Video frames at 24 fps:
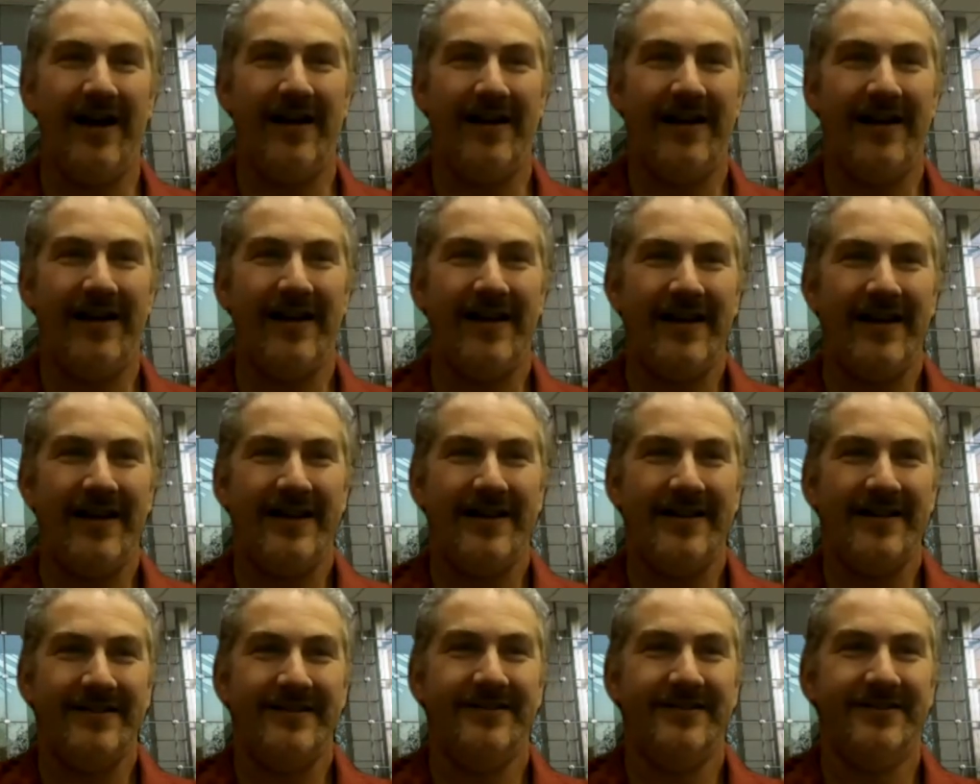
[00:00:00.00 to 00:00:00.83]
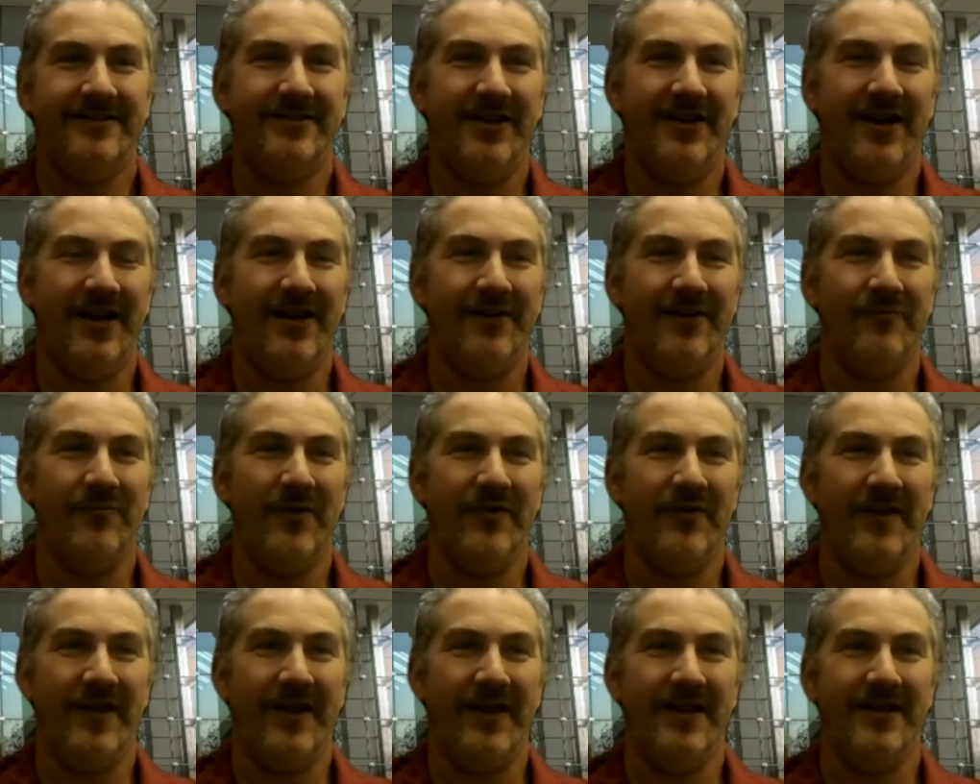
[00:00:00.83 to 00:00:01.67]
has done
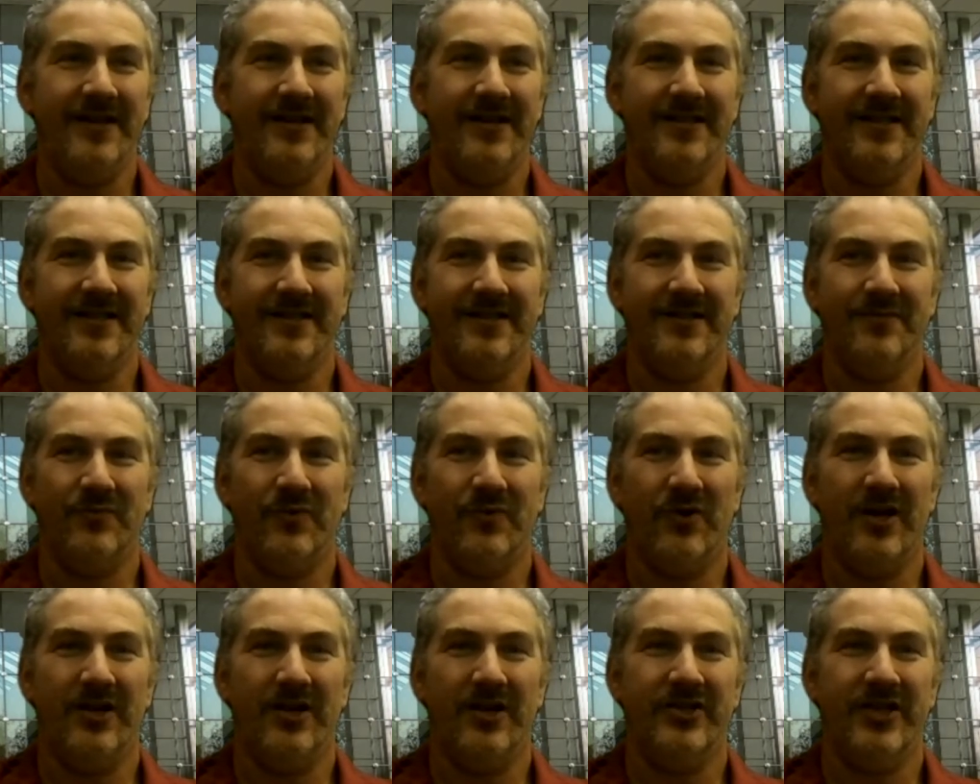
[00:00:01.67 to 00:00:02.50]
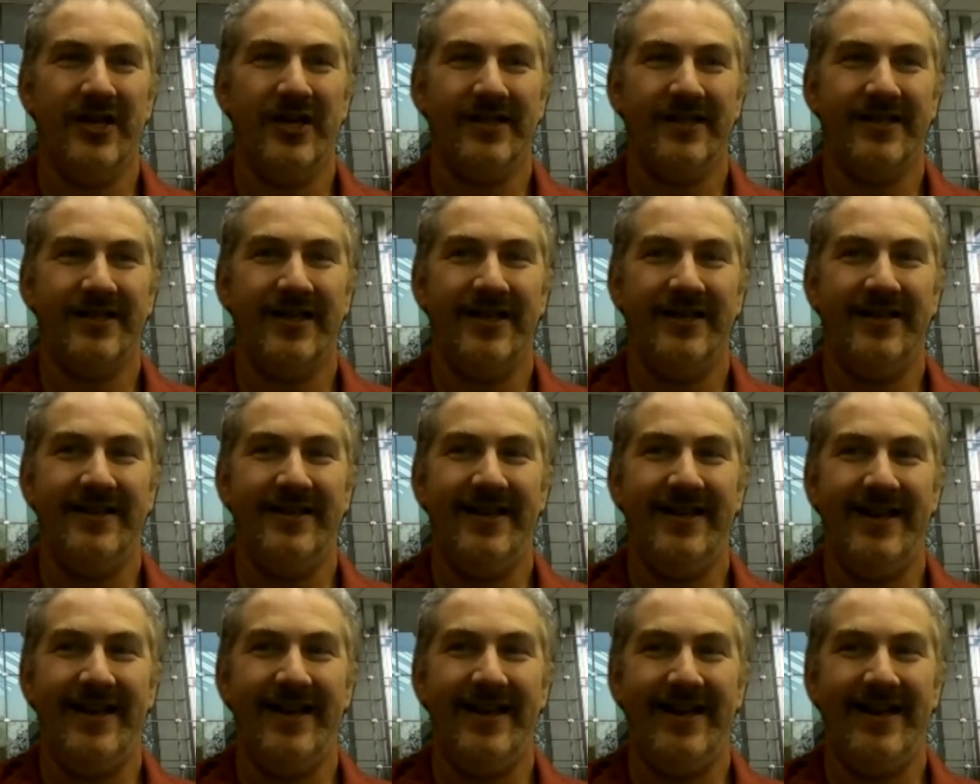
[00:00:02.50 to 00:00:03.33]
with the Innocence Project and
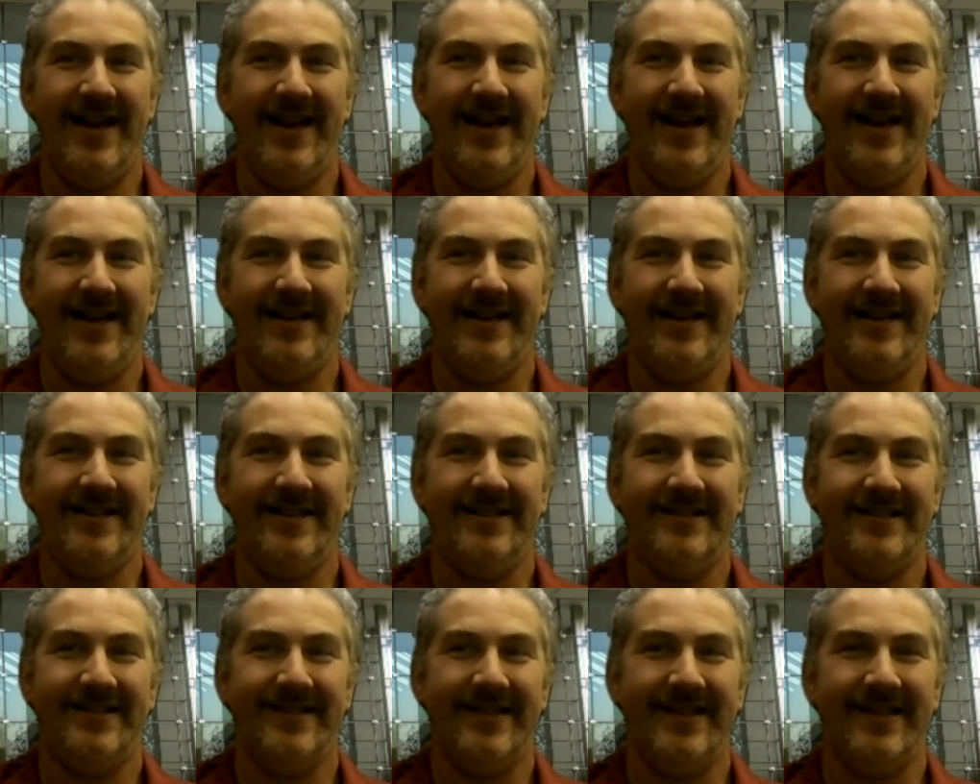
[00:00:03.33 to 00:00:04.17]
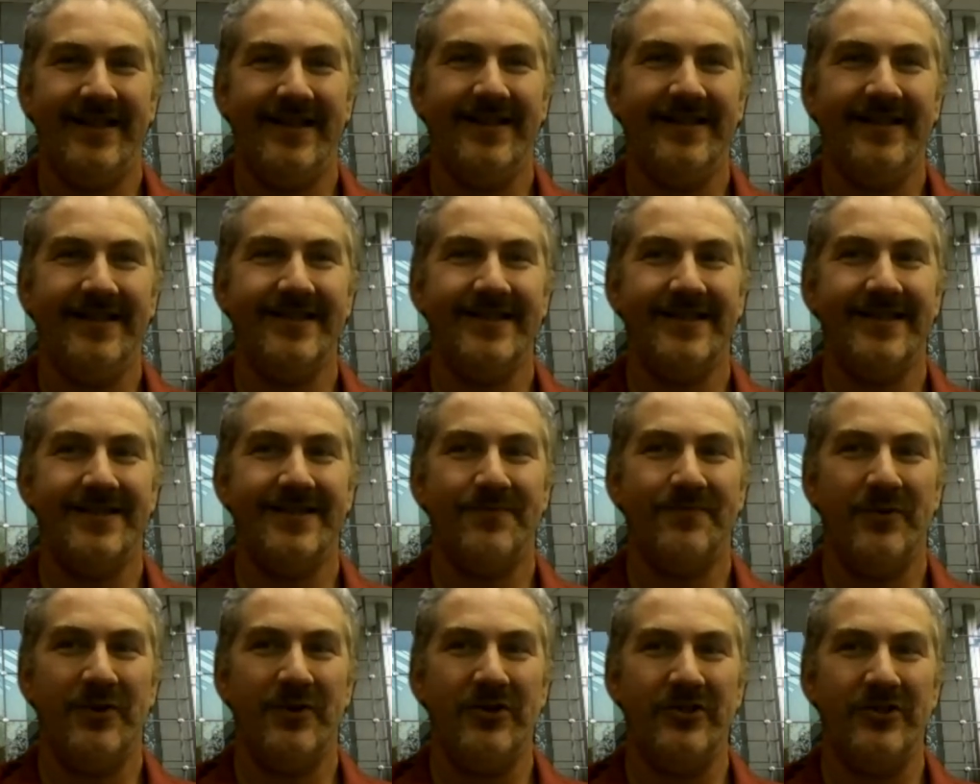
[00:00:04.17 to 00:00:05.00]
DNA, it's
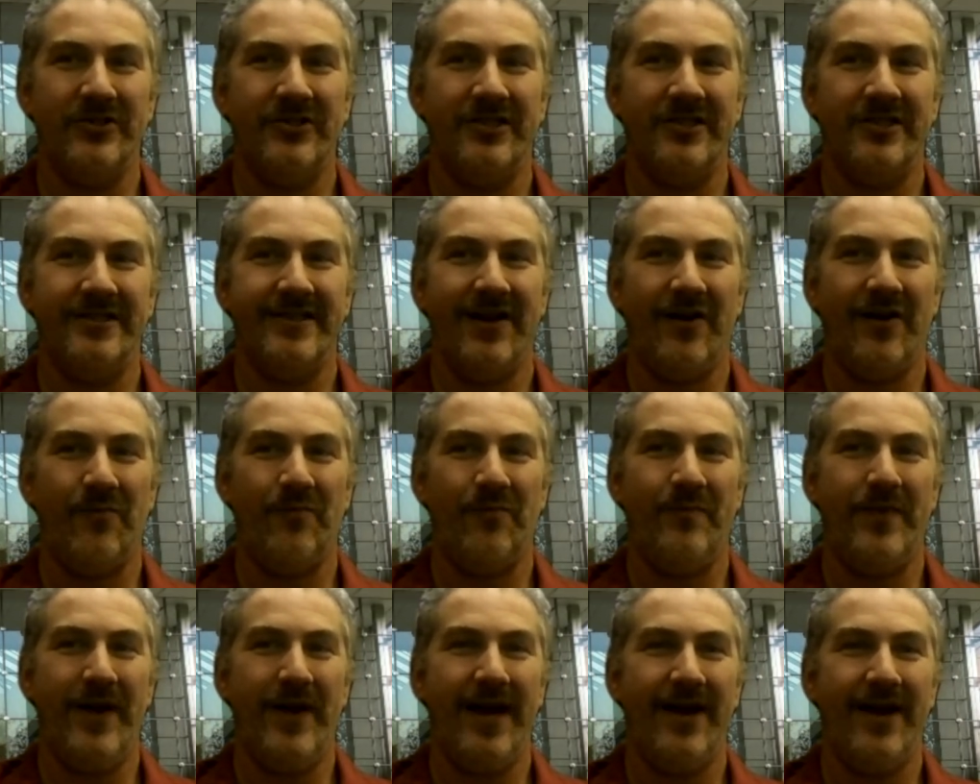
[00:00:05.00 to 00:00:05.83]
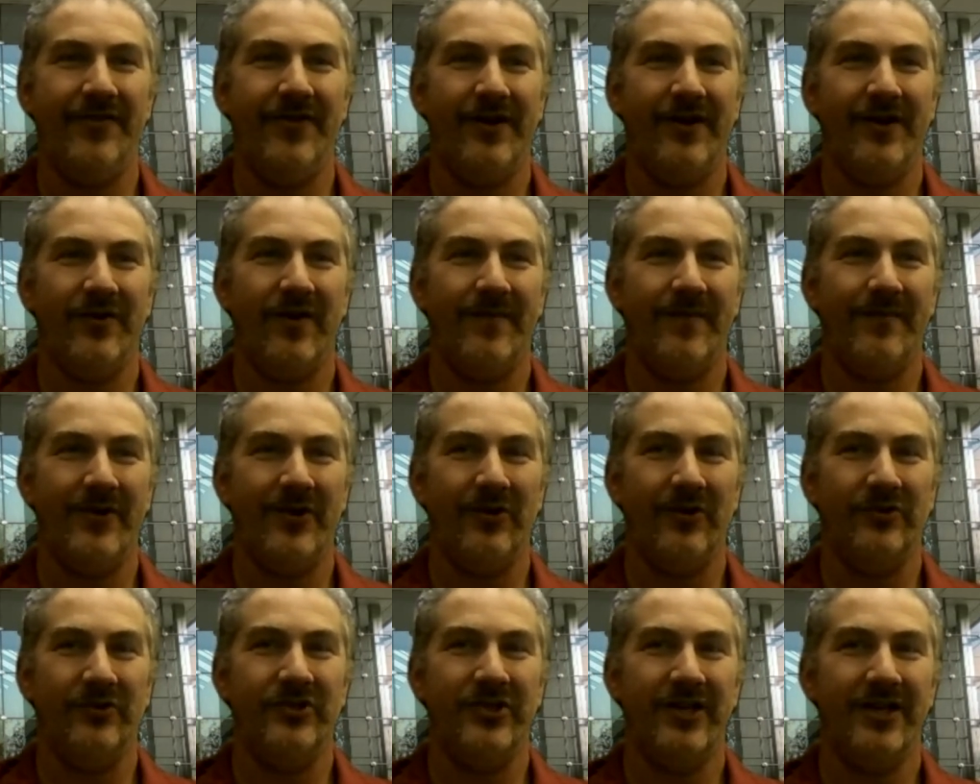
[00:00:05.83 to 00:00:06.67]
exposed just how bad the
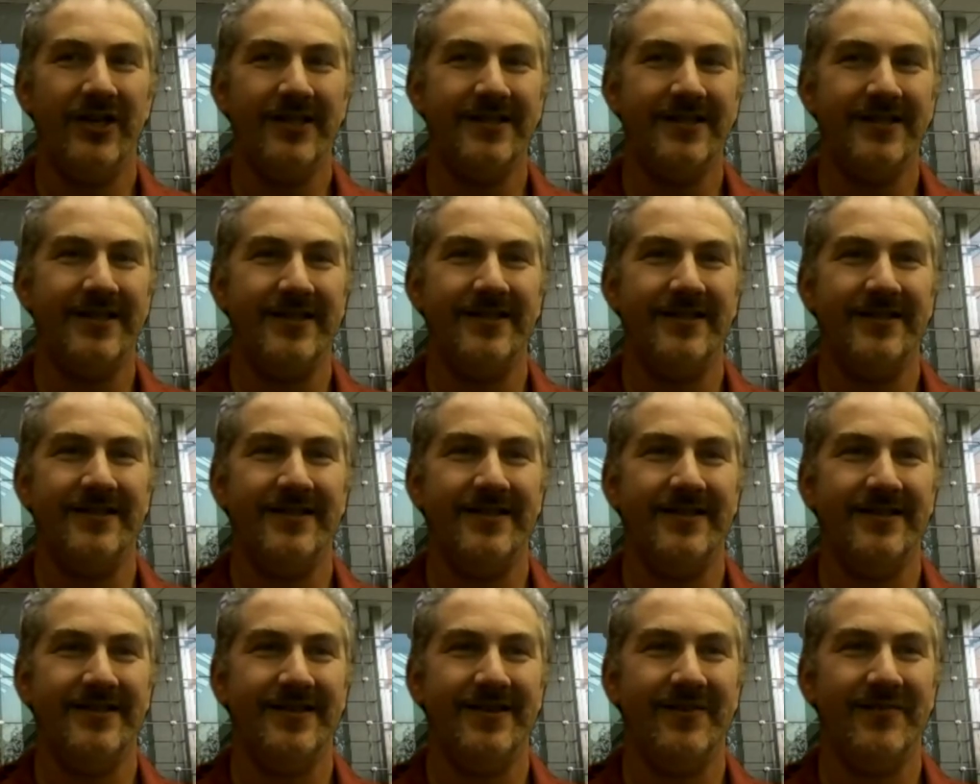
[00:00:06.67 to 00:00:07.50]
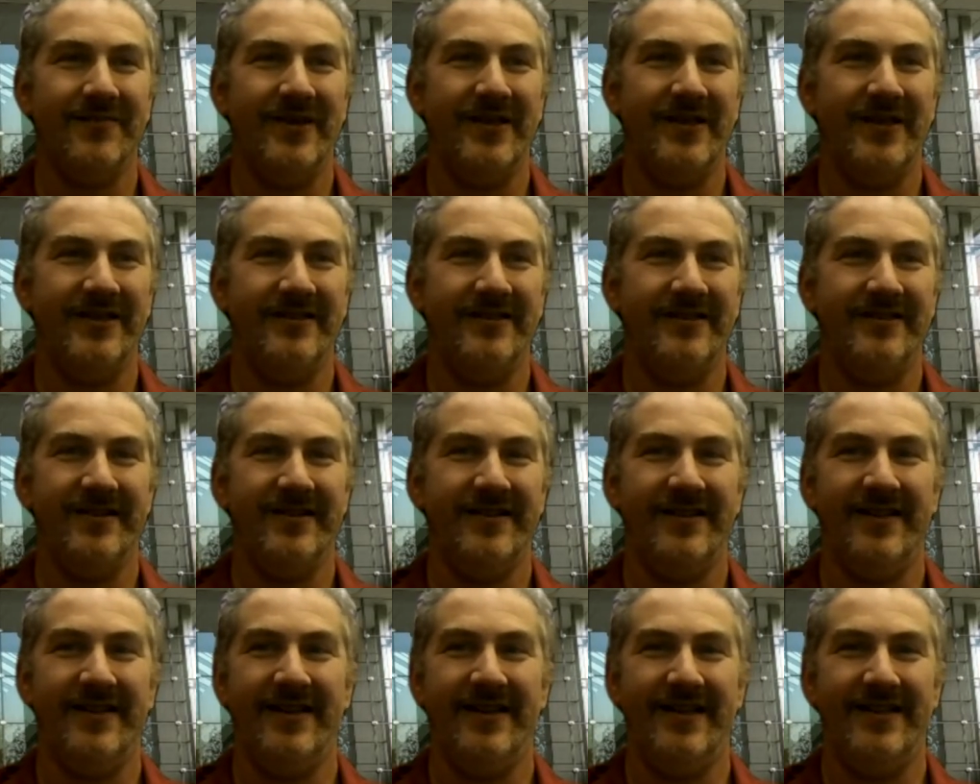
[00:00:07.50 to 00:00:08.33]
criminal justice system is
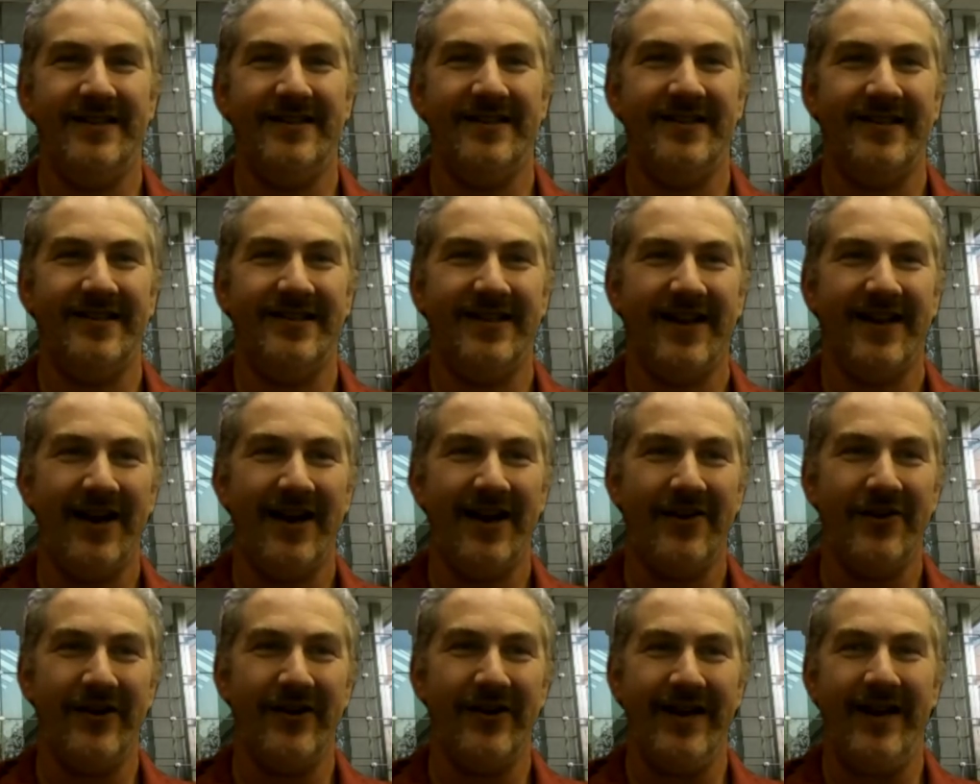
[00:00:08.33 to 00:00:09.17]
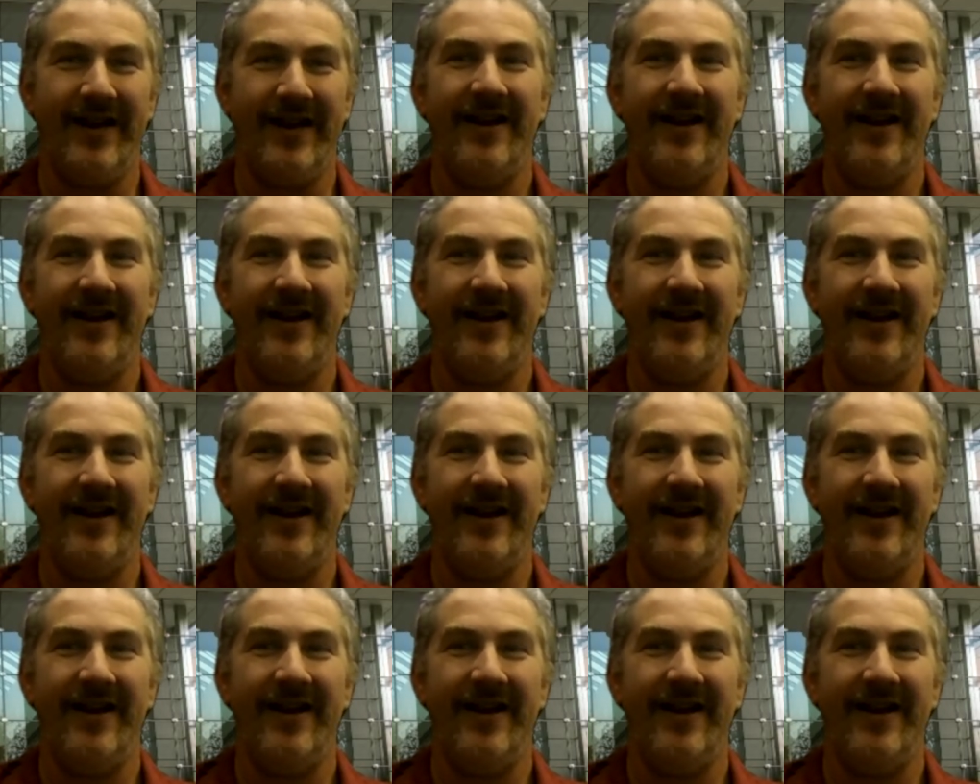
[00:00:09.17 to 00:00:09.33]
in its entirety.